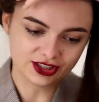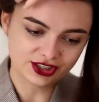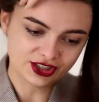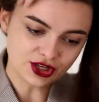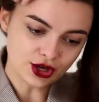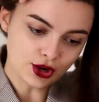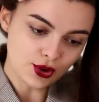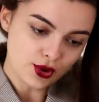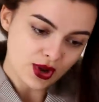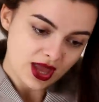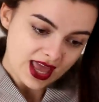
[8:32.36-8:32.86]

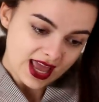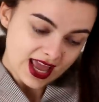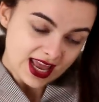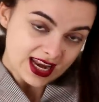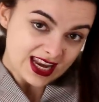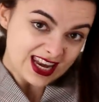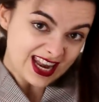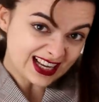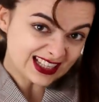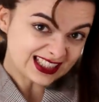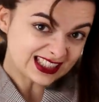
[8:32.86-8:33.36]
So
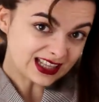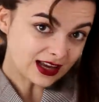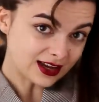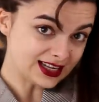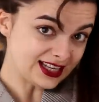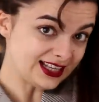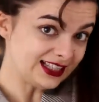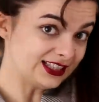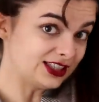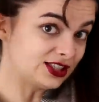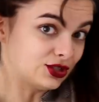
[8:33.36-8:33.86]
next I
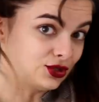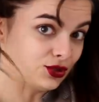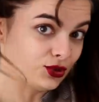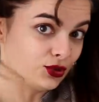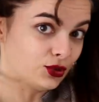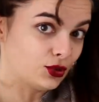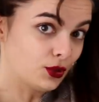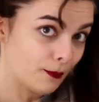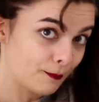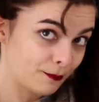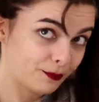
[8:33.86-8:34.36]
need
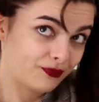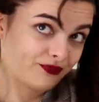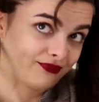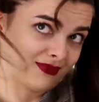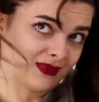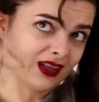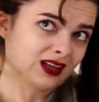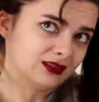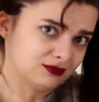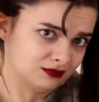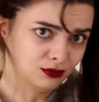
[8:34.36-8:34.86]
to
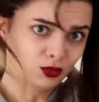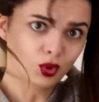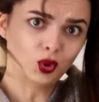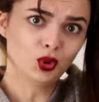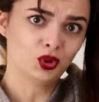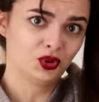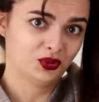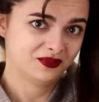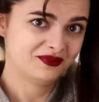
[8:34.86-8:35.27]
mold